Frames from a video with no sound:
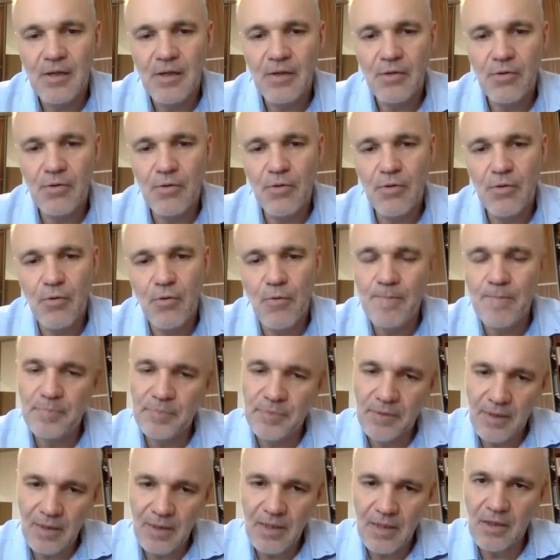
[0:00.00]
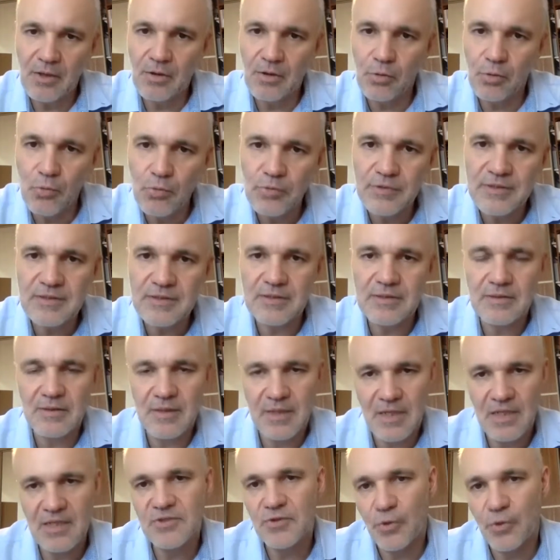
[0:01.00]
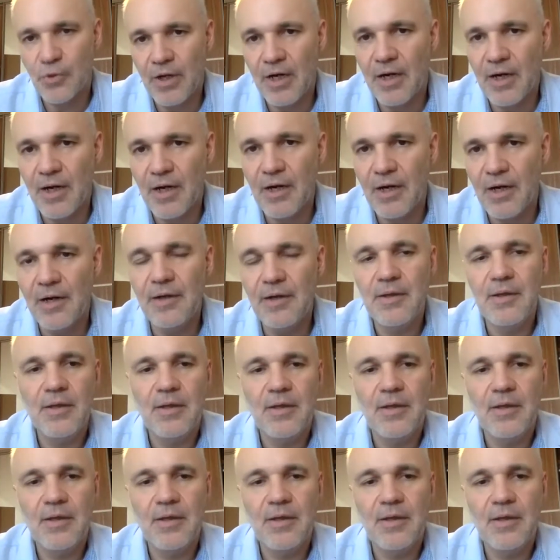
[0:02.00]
who includes his or her